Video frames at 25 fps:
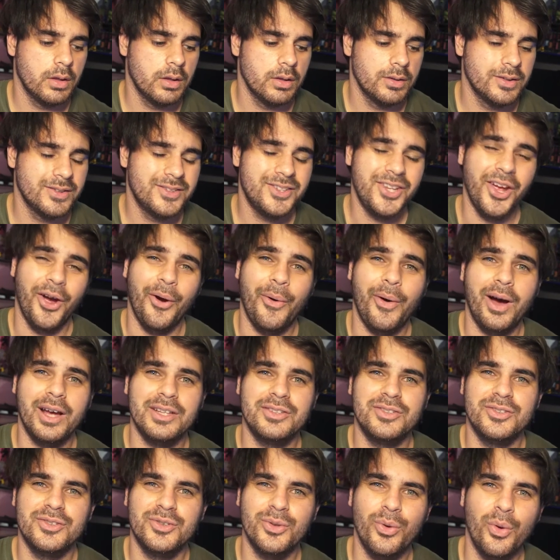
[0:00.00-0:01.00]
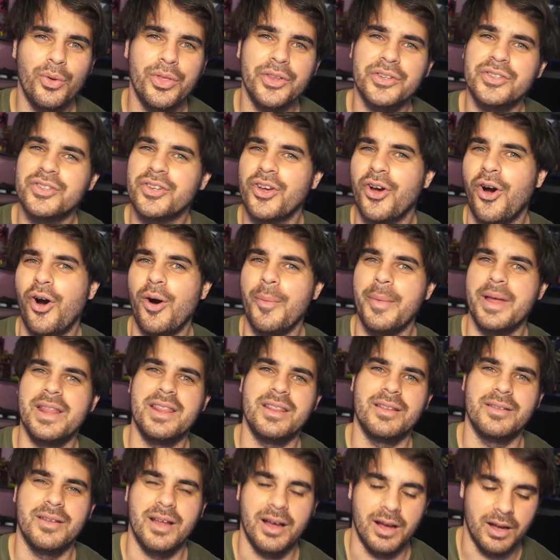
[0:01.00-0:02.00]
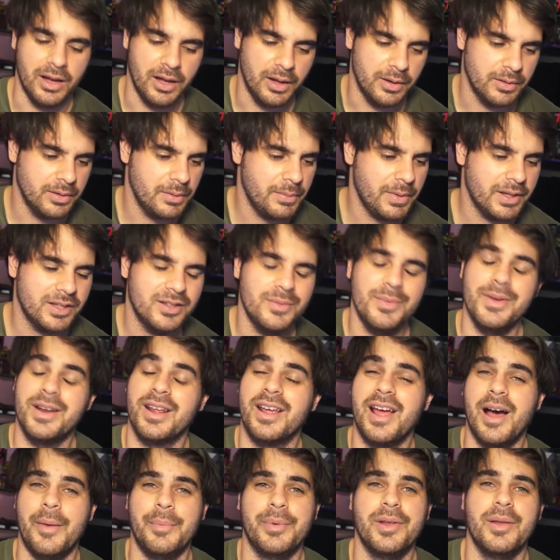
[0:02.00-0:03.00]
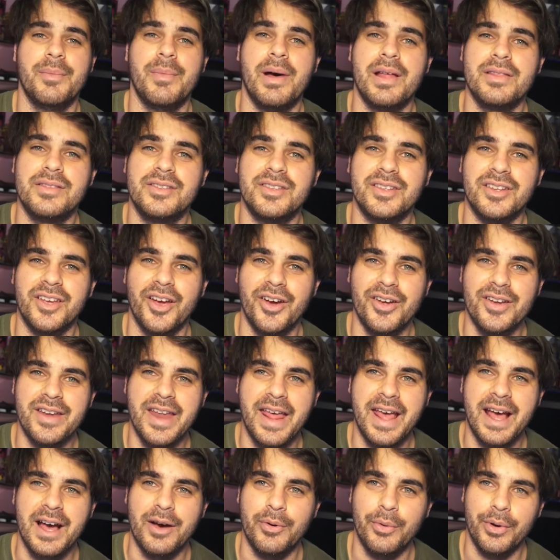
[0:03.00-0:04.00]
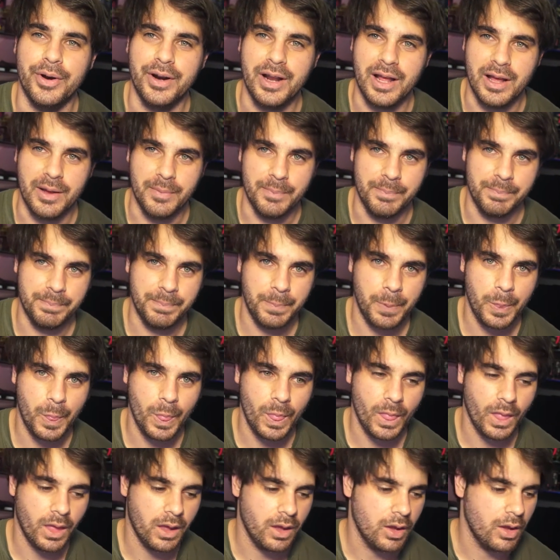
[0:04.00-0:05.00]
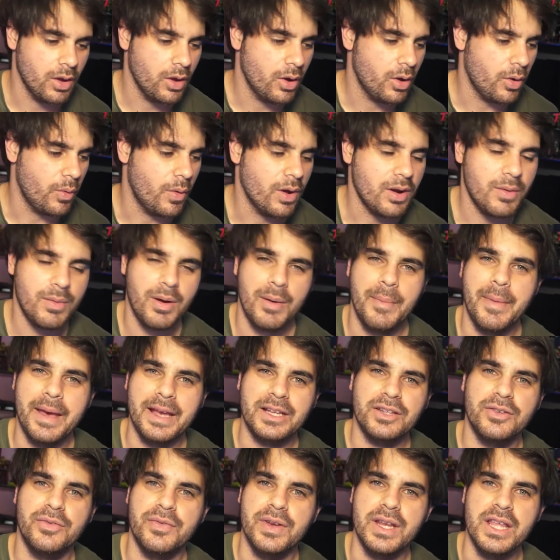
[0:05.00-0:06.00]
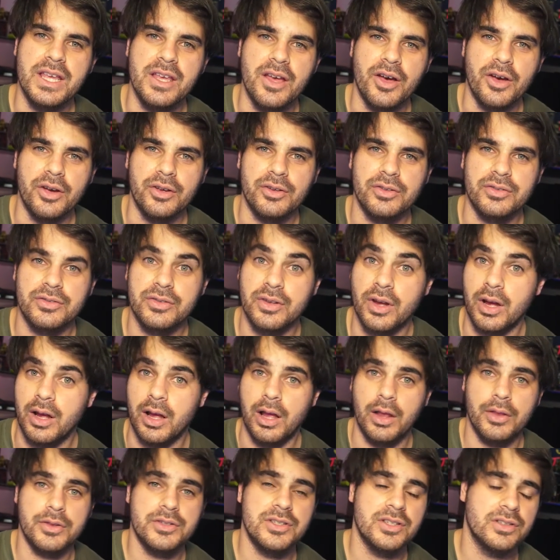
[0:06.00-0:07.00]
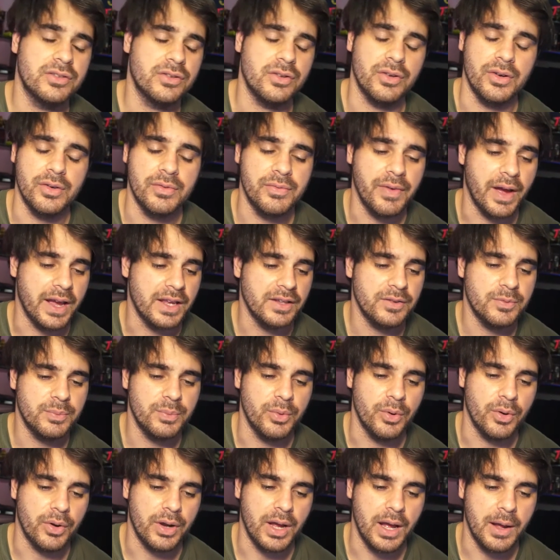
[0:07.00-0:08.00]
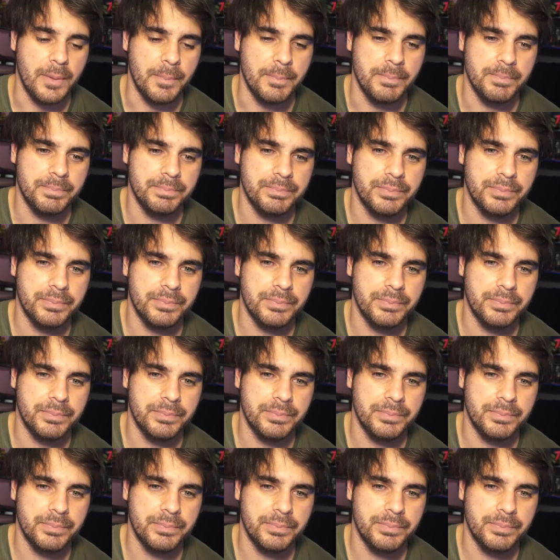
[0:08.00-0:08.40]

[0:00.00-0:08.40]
So I saw this comment, must have been a couple of months ago now, on one of my mates' videos, just through Facebook.